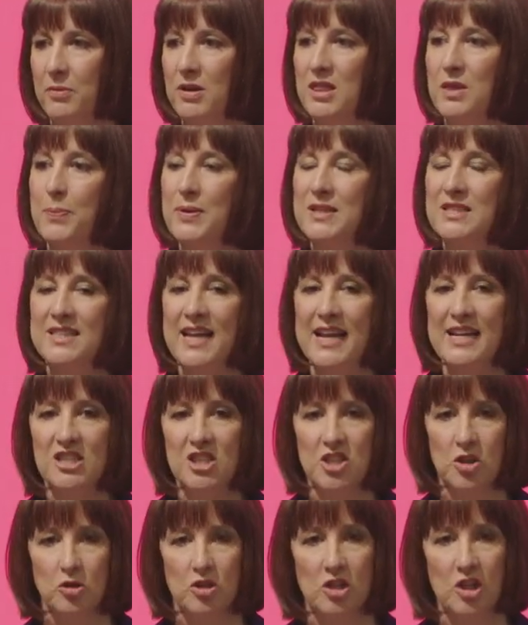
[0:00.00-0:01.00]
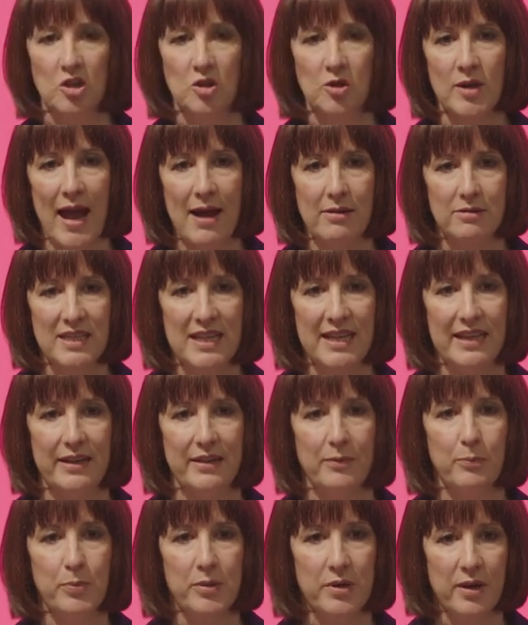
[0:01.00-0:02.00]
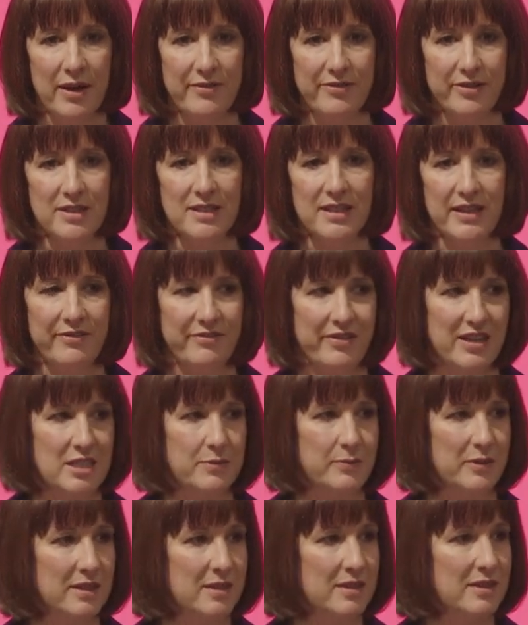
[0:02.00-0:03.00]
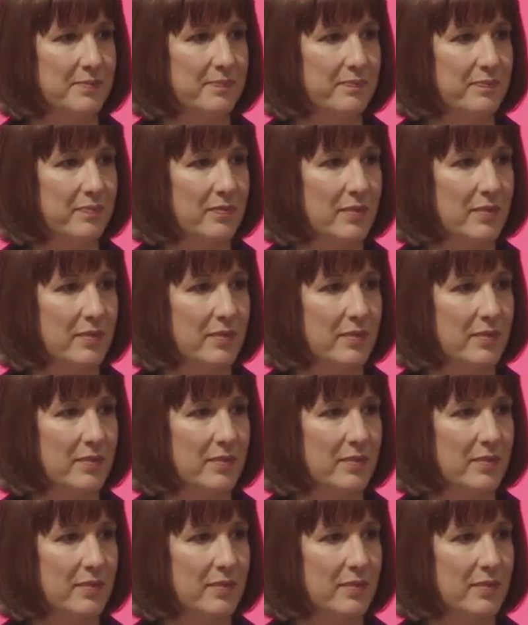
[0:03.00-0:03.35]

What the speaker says: with the potential to crowd in private investment.